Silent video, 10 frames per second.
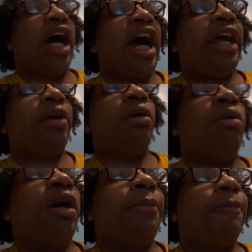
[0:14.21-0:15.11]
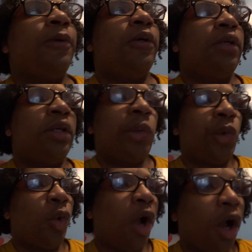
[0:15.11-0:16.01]
I grew up
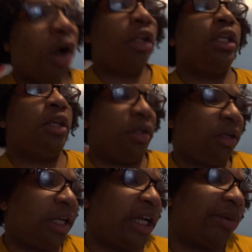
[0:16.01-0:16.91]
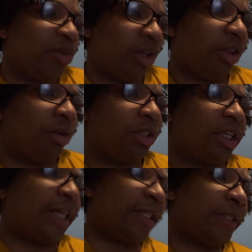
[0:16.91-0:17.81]
on the internet. I'm one of those
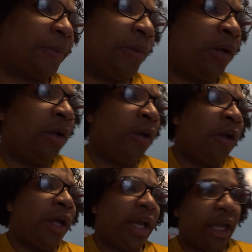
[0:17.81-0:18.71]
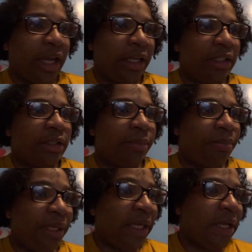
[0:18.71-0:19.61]
guys, and
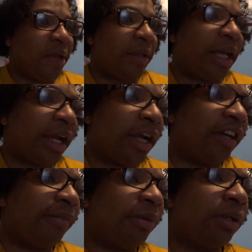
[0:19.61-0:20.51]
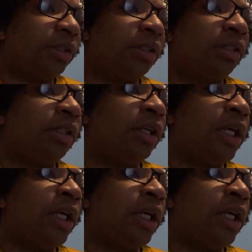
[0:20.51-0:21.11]
being that kind of person,